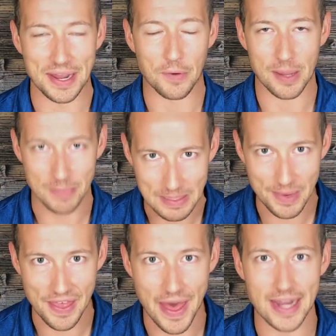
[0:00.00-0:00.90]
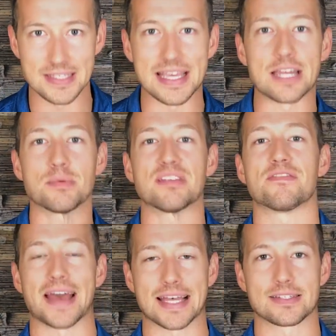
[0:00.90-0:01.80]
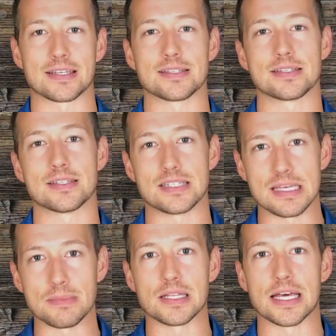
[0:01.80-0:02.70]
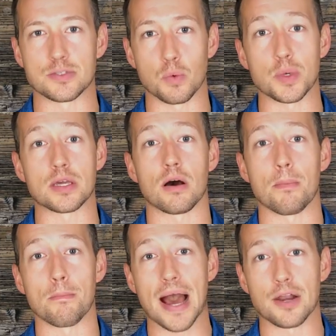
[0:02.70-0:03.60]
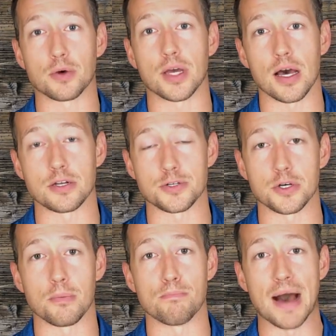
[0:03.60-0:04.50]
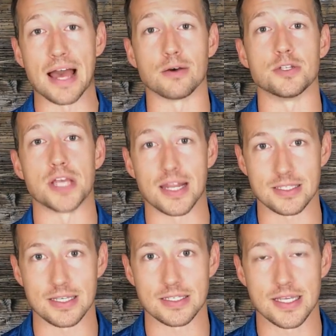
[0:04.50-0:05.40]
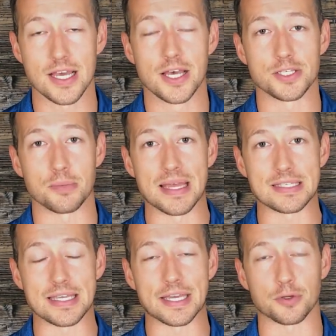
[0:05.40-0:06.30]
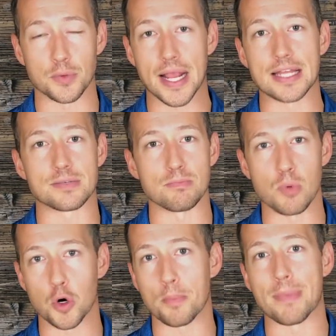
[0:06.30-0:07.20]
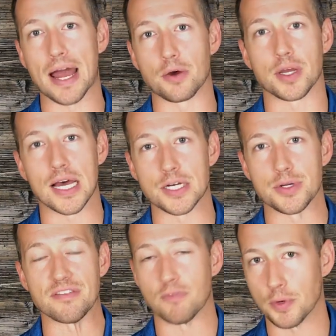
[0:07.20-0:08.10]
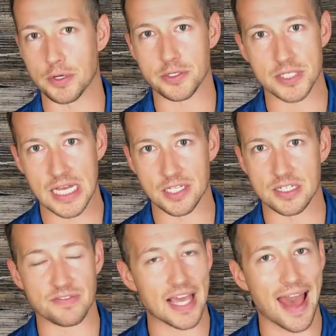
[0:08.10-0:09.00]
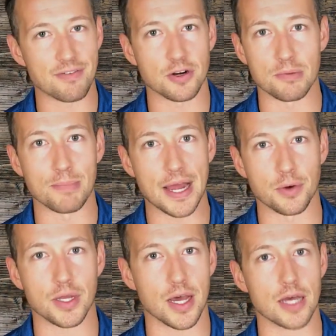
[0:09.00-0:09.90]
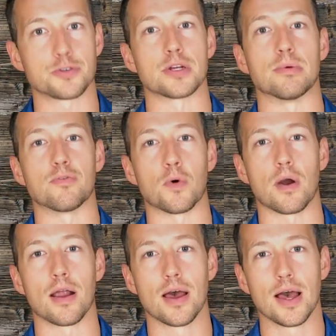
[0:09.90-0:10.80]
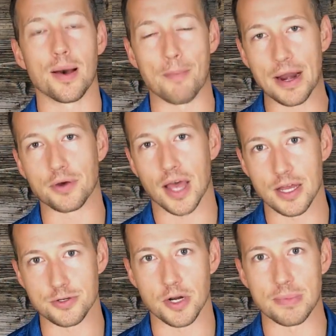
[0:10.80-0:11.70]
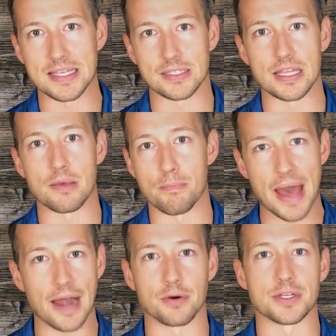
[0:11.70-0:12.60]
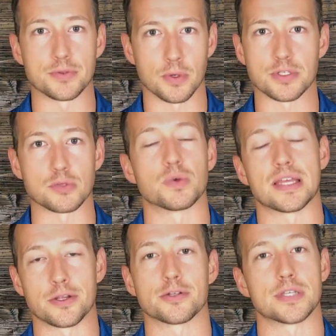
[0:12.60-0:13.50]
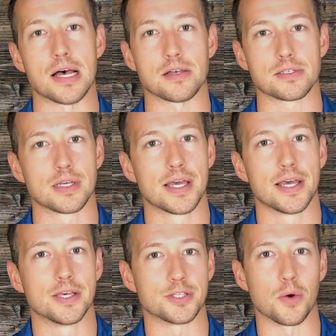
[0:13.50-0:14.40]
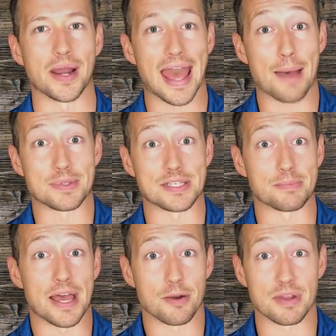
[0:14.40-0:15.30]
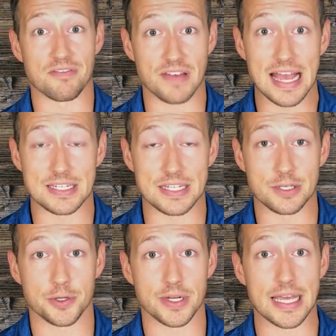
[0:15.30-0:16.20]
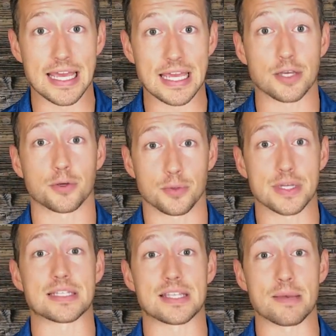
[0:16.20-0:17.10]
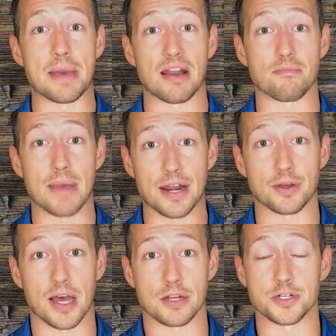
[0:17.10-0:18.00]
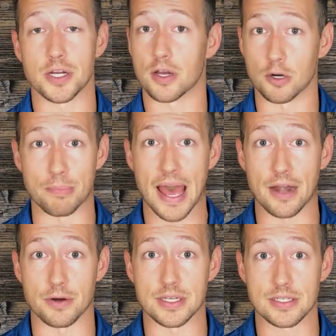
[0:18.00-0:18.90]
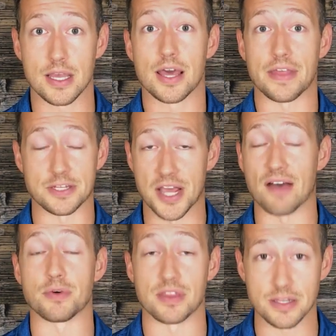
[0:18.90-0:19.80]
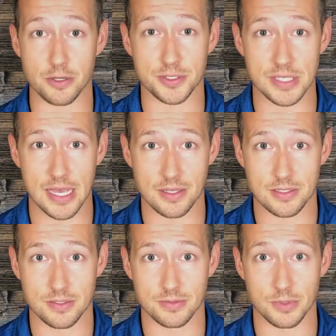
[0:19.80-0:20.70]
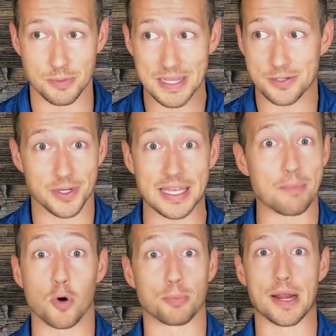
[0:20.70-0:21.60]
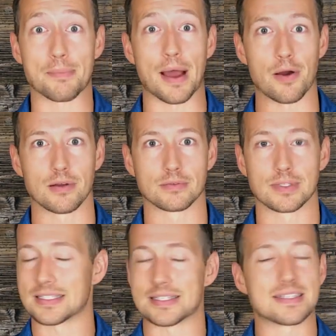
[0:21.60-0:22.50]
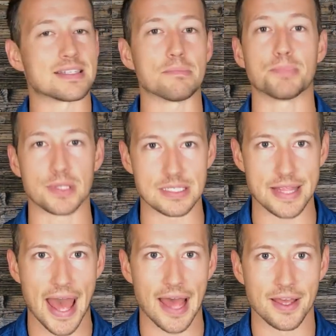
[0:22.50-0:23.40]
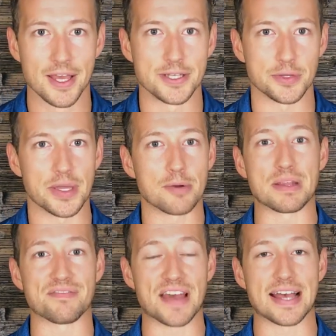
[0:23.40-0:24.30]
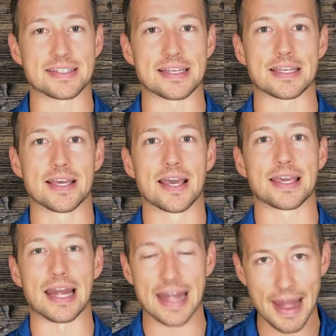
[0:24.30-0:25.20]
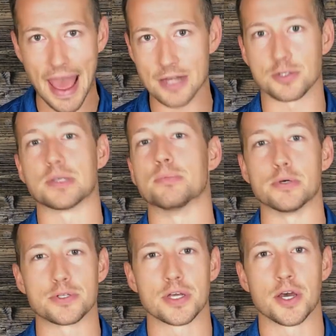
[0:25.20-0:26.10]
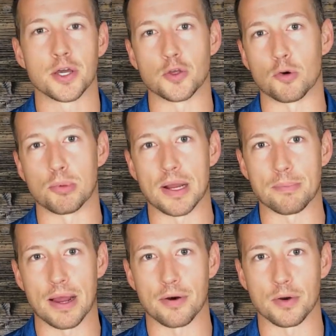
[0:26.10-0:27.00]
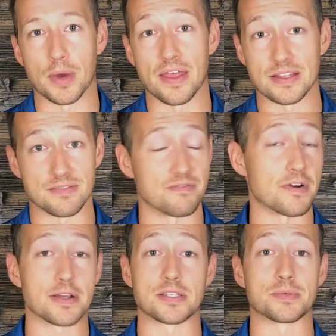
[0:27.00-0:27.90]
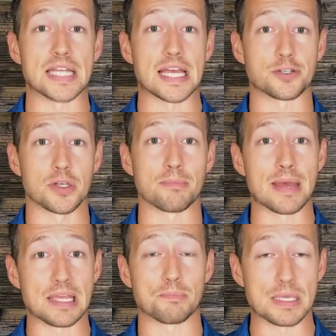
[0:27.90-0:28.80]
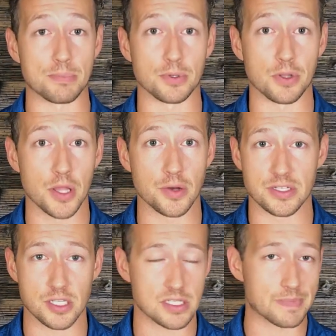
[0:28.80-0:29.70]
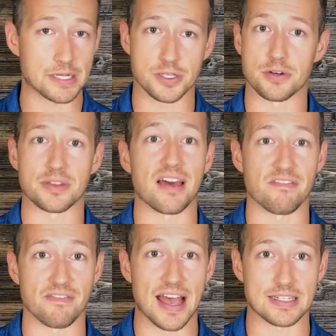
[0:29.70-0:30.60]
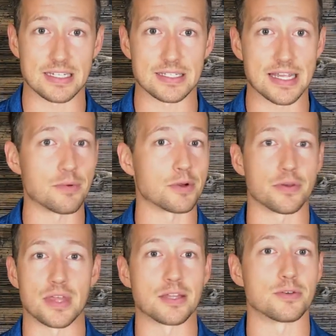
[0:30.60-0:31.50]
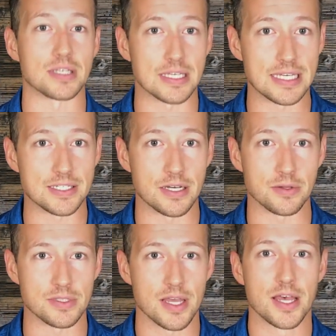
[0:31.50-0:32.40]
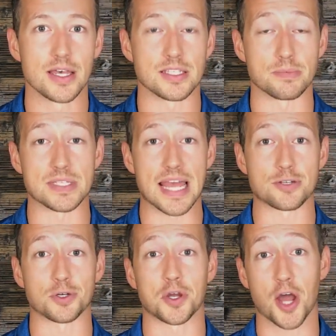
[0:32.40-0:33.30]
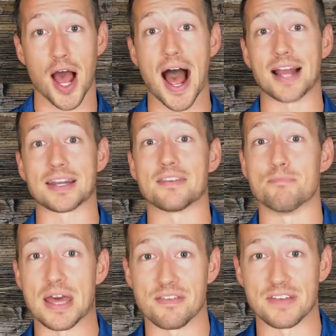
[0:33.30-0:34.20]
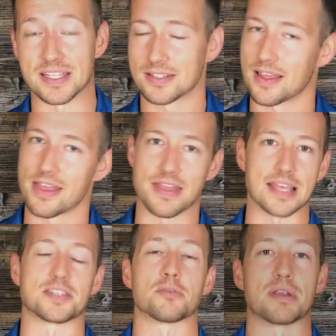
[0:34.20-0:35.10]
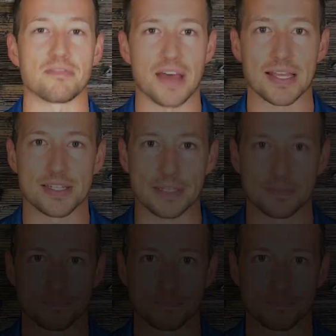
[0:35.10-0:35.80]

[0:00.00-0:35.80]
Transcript: Now, what I mean by that is intermittent fasting stimulates what we call mitochondrial biogenesis. So basically, it creates more mitochondria for your cells. And if you haven't heard of mitochondria before, mitochondria are basically the battery sources within your cells. So what happens is by intermittent fasting, you're going to increase the amount of mitochondria or batteries that you have within your cells, which means you're going to get more brain power. It's as simple as that. So intermittent fasting can naturally boost your brain power in a way that's very substantial. And many people notice, especially during that fasting state where you're then using ketones, substantial cognitive benefits thanks to intermittent fasting.